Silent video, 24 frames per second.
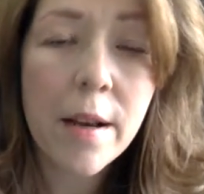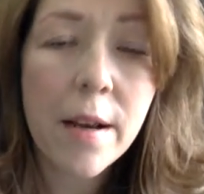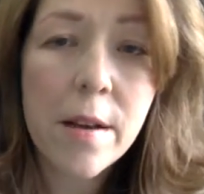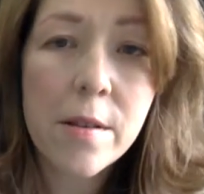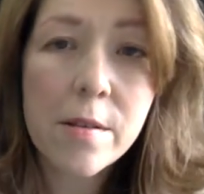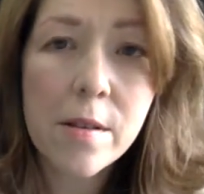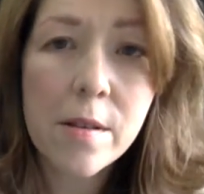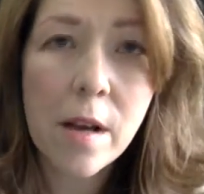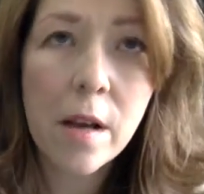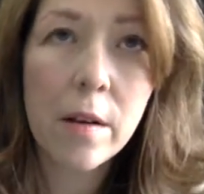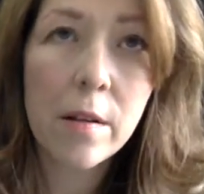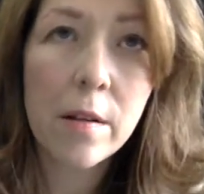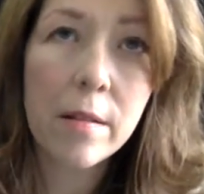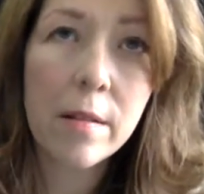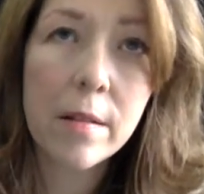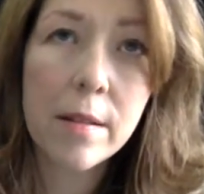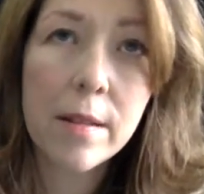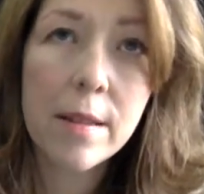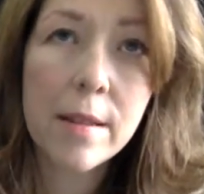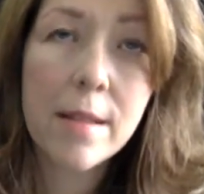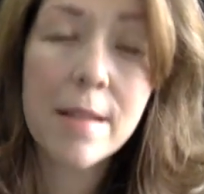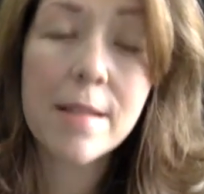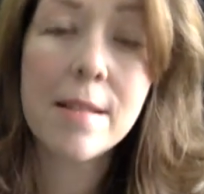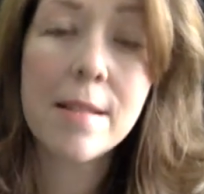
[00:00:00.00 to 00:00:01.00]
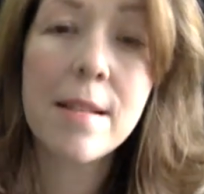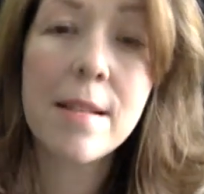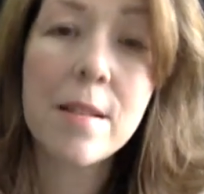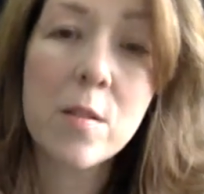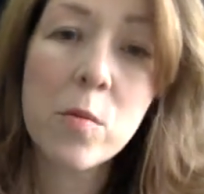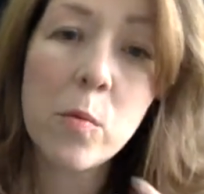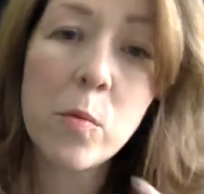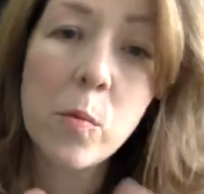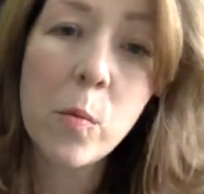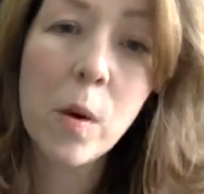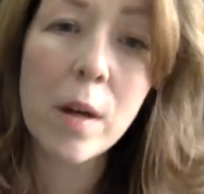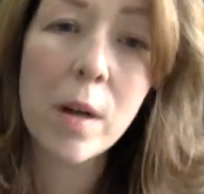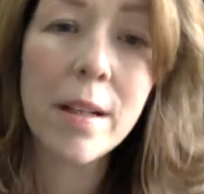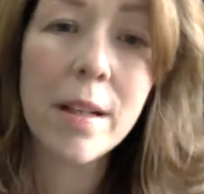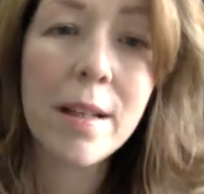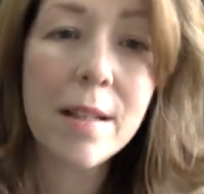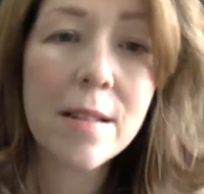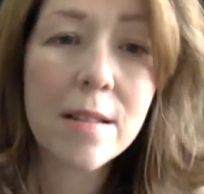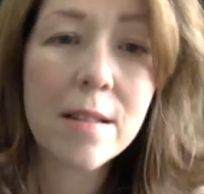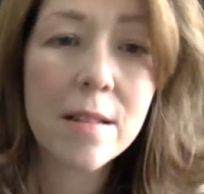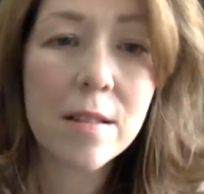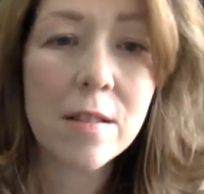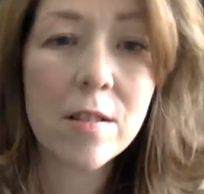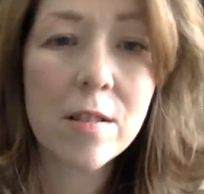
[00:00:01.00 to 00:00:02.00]
So this is one
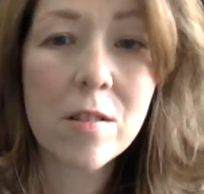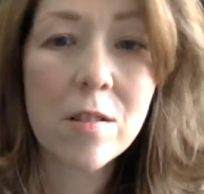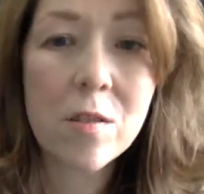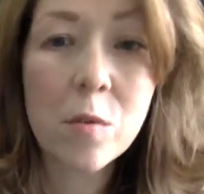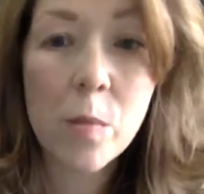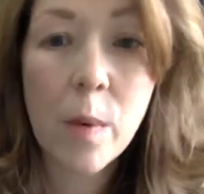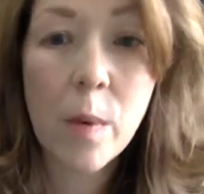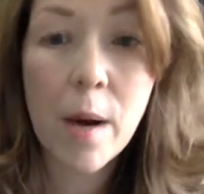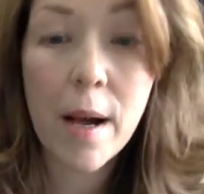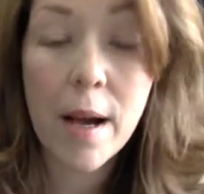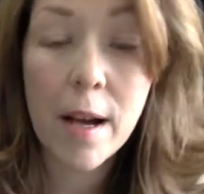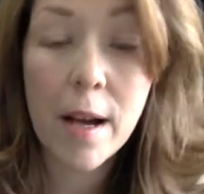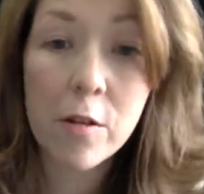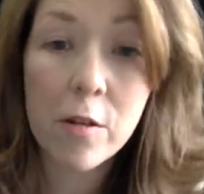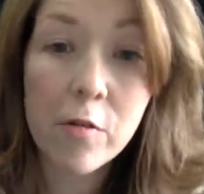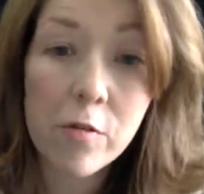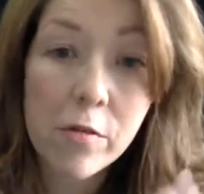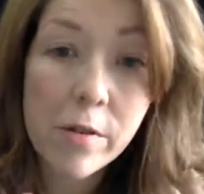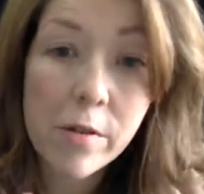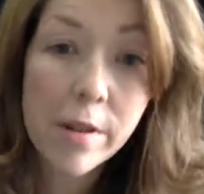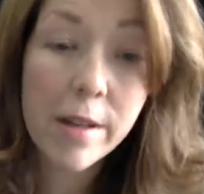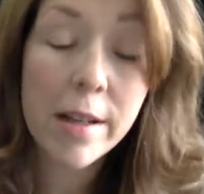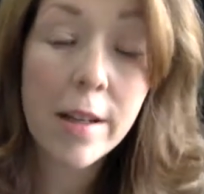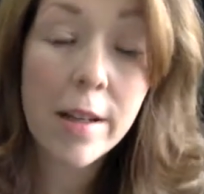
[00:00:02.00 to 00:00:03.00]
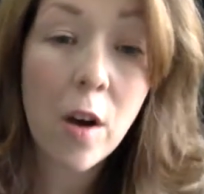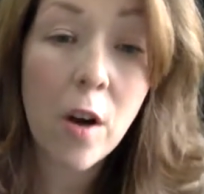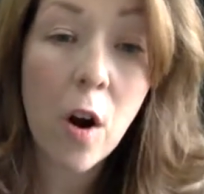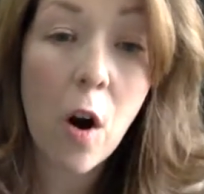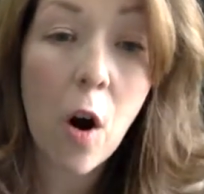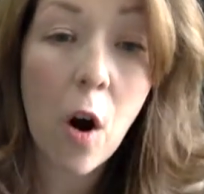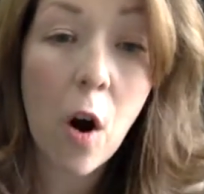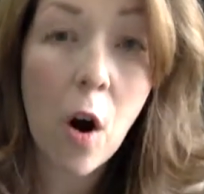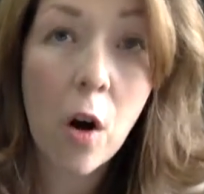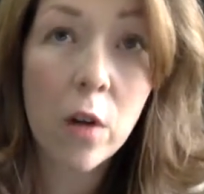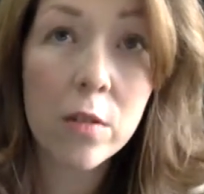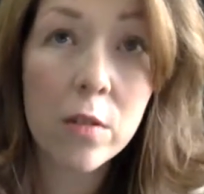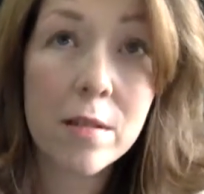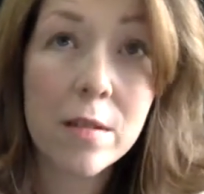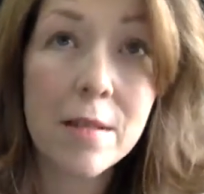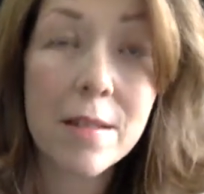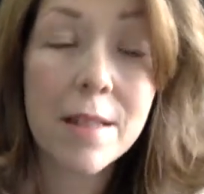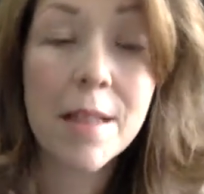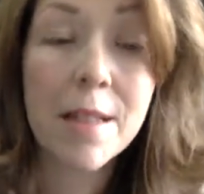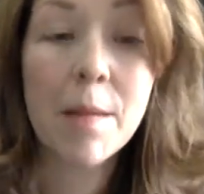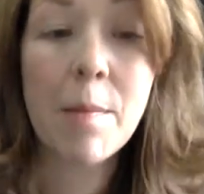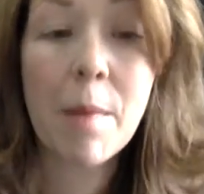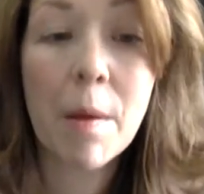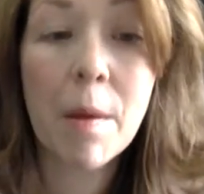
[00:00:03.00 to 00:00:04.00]
instance where a really hot
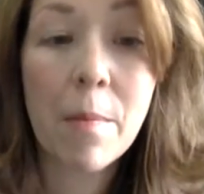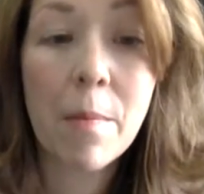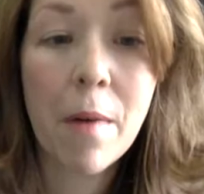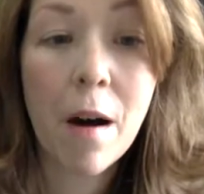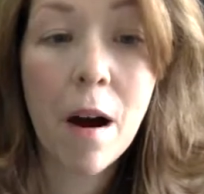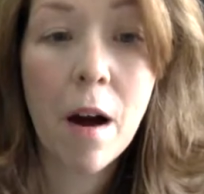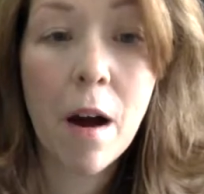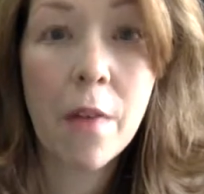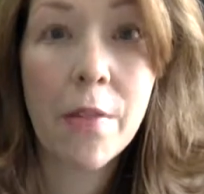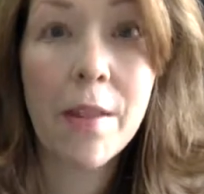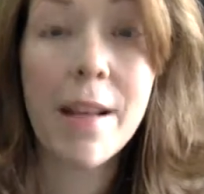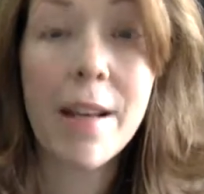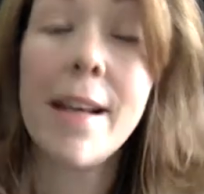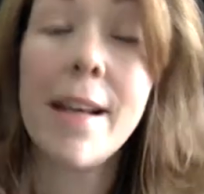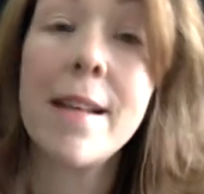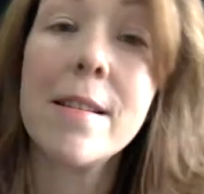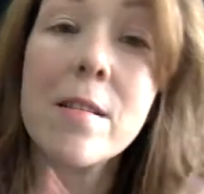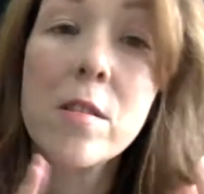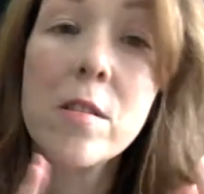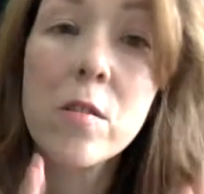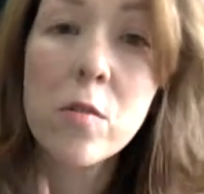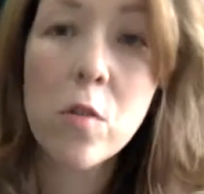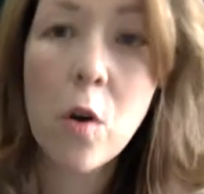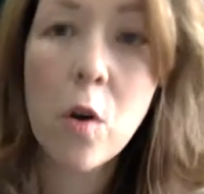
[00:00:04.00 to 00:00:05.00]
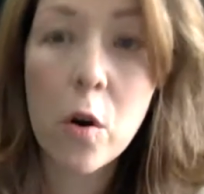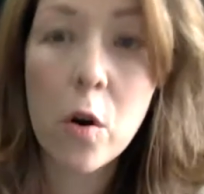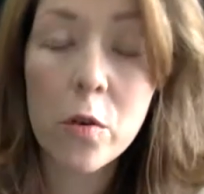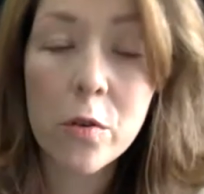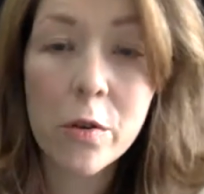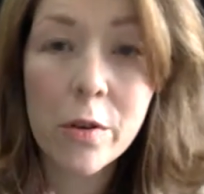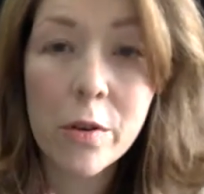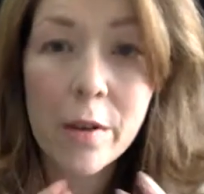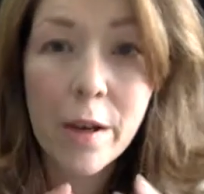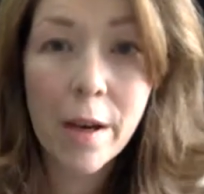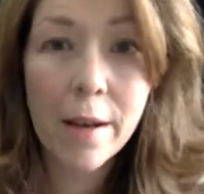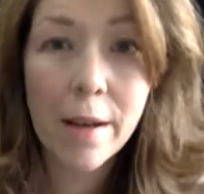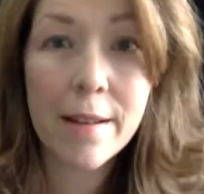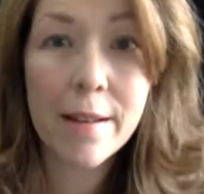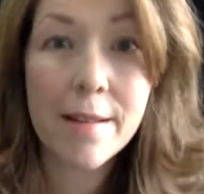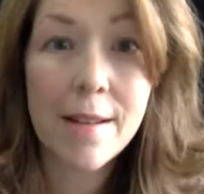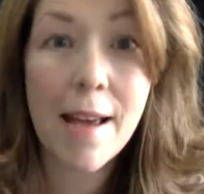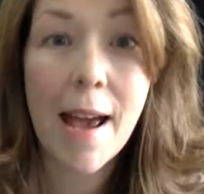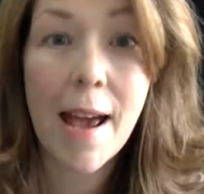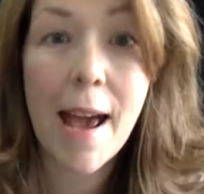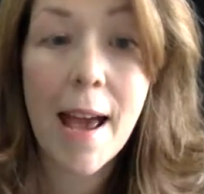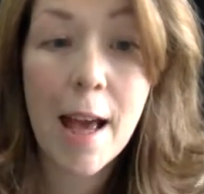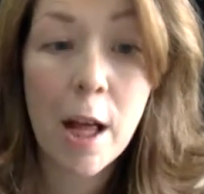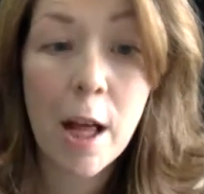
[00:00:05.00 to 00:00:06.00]
steaming bath is not going to
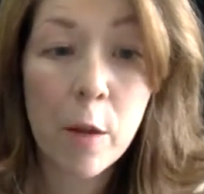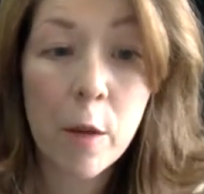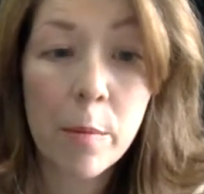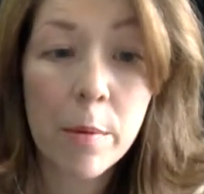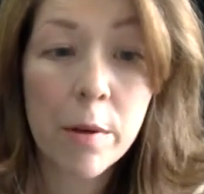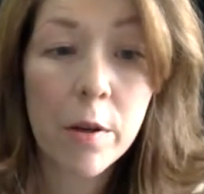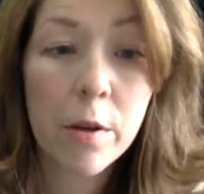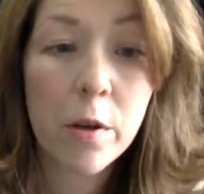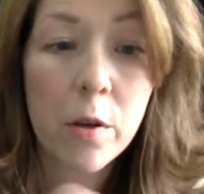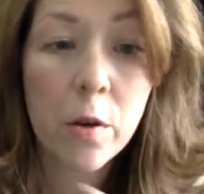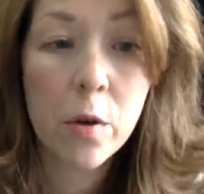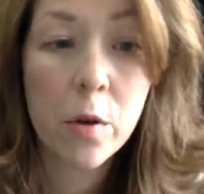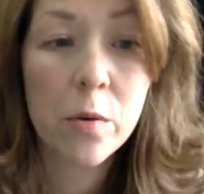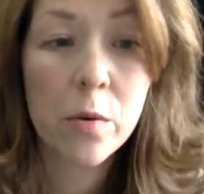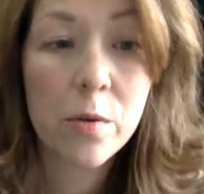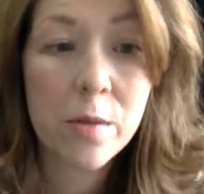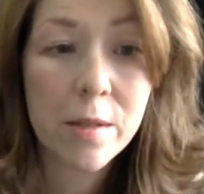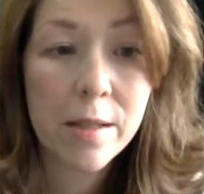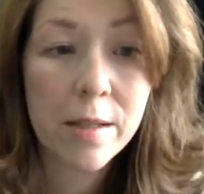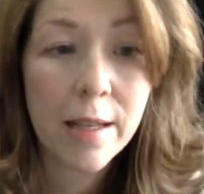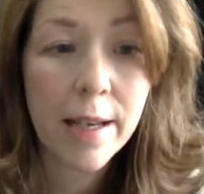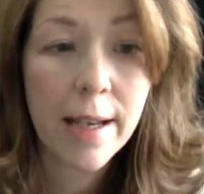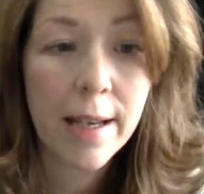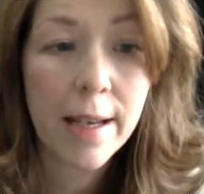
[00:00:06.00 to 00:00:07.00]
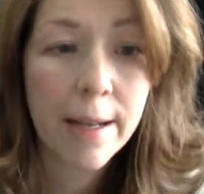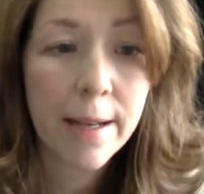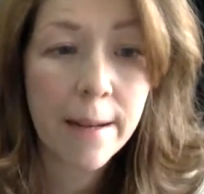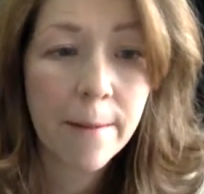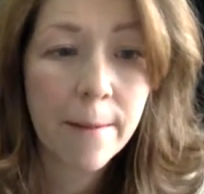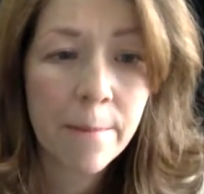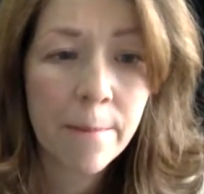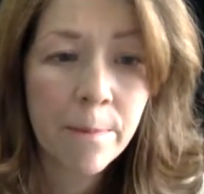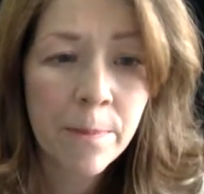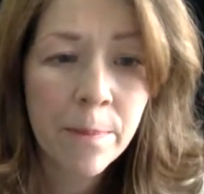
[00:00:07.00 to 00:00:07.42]
help your skin.